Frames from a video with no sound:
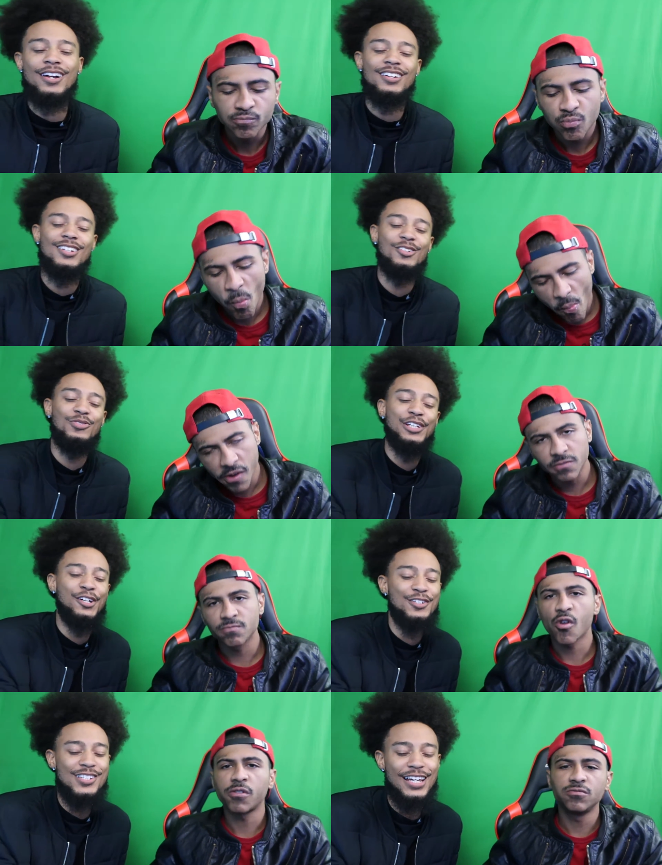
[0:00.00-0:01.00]
Speaker 1: right into this
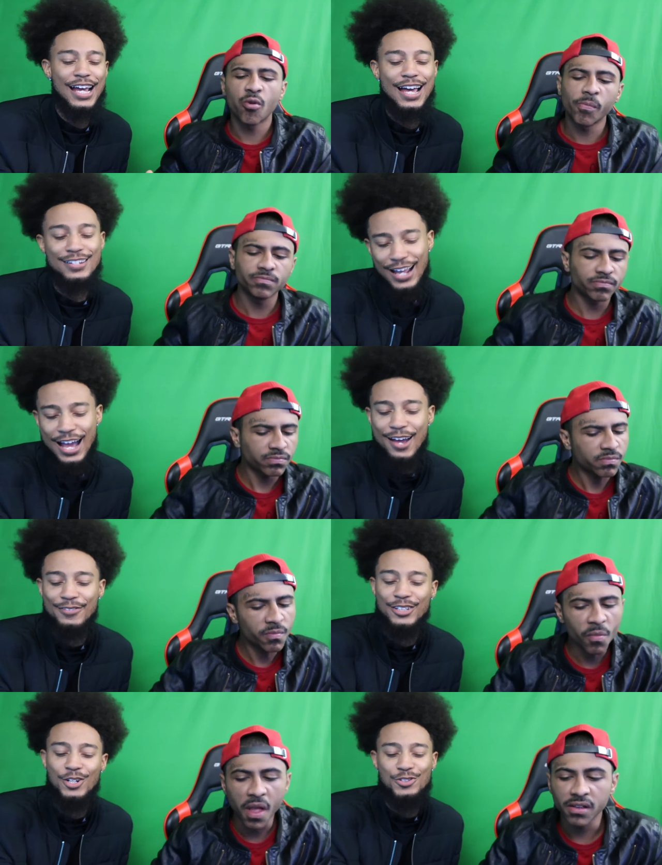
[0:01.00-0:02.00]
video just like I dive
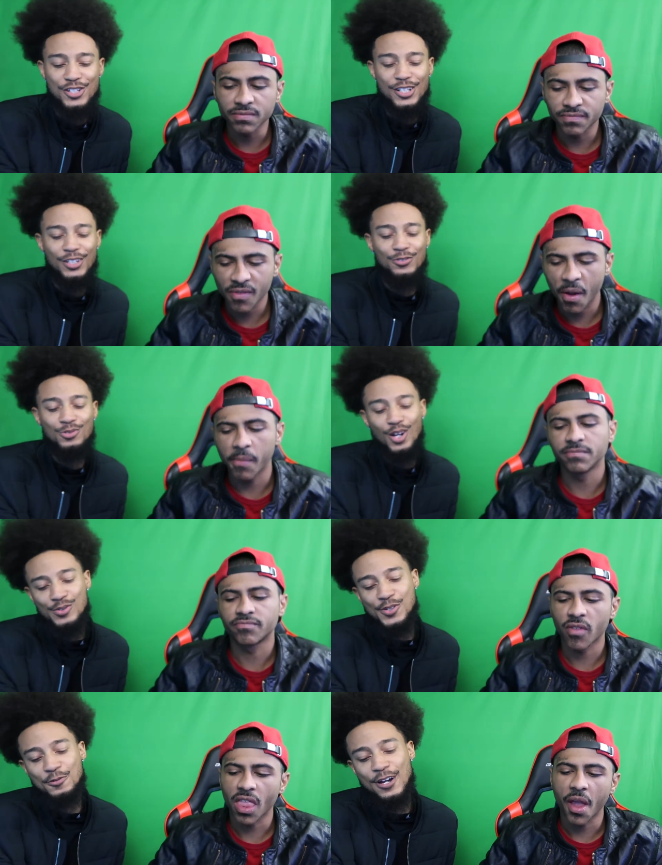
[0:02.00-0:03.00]
in your chick if you don't
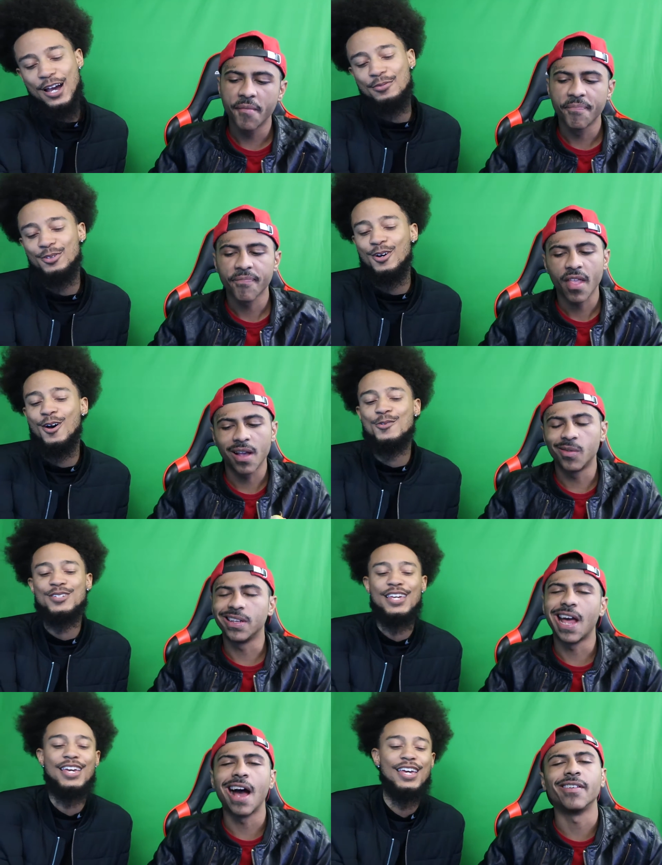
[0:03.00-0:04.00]
subscribe, you know what
Speaker 2: I'm saying?
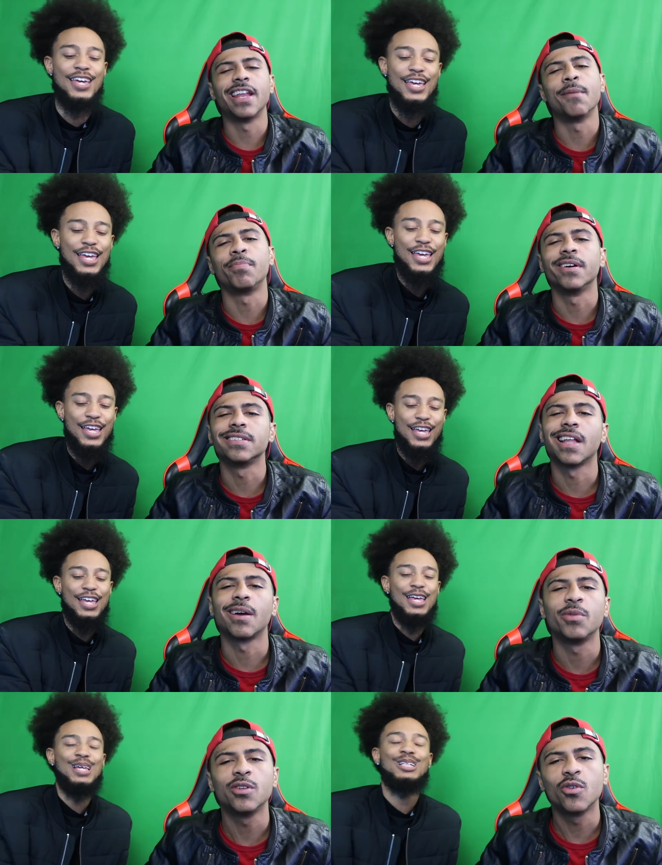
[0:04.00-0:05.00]
We dive in that pussy like
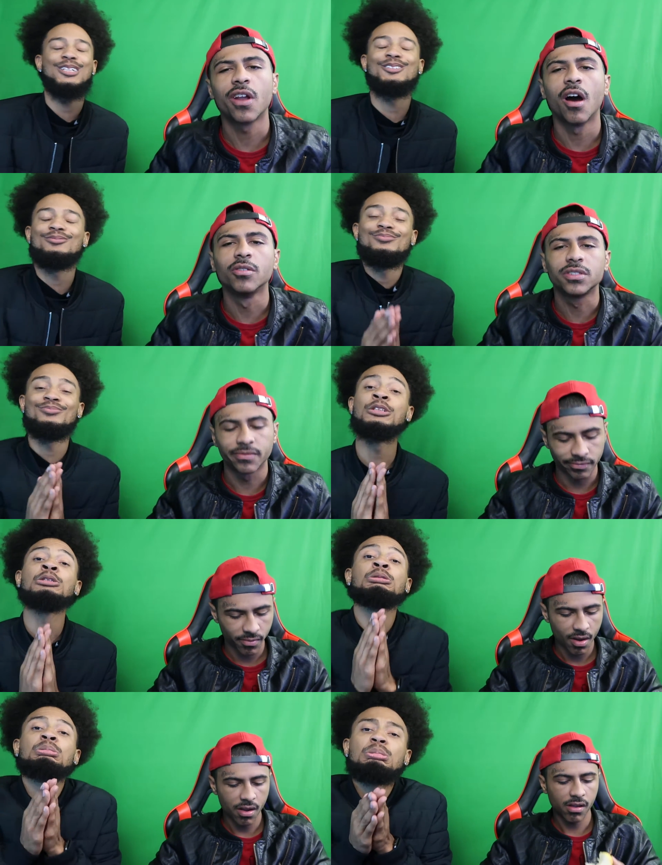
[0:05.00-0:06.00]
we do in the ocean.
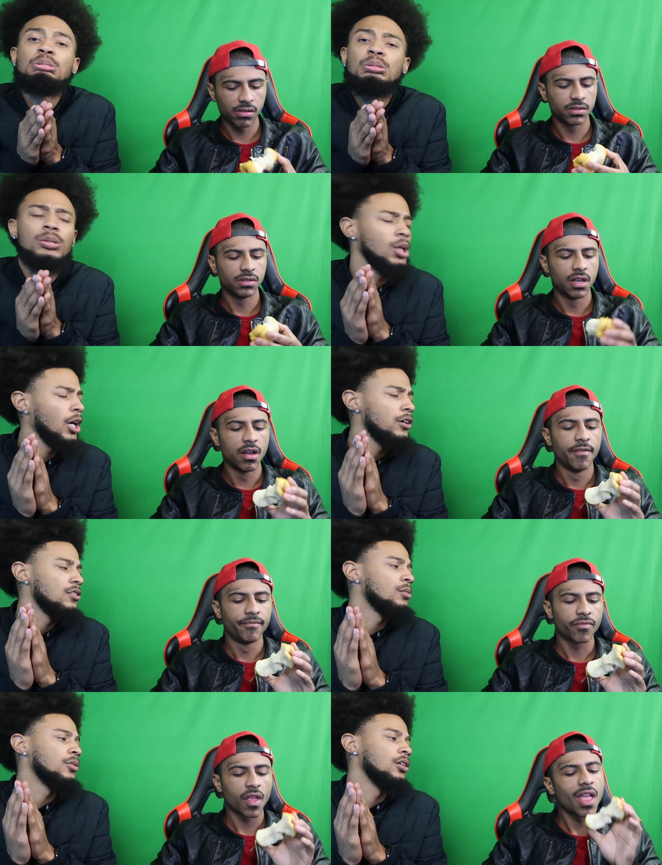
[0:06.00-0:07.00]
Speaker 1: I ain't
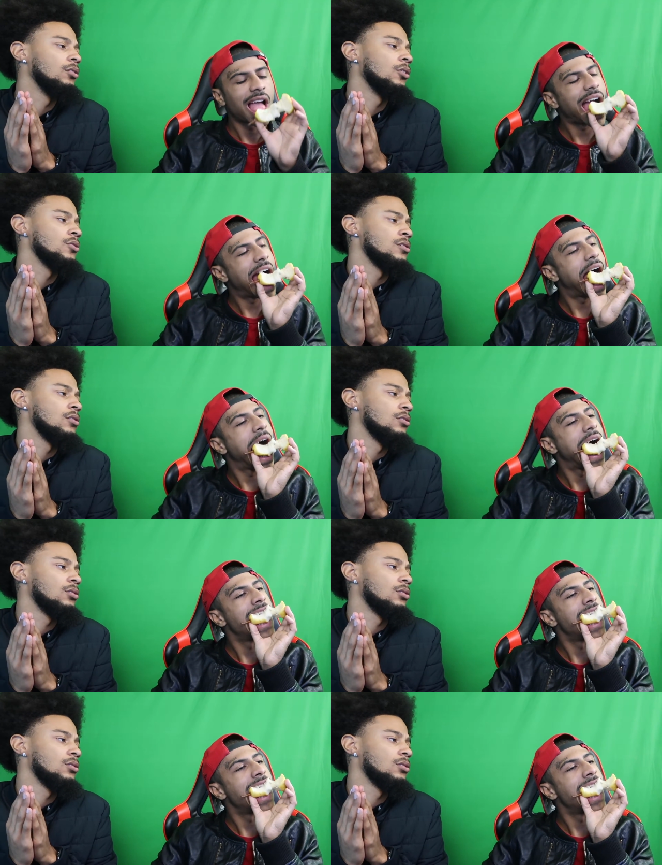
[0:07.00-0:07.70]
jumping in no ocean.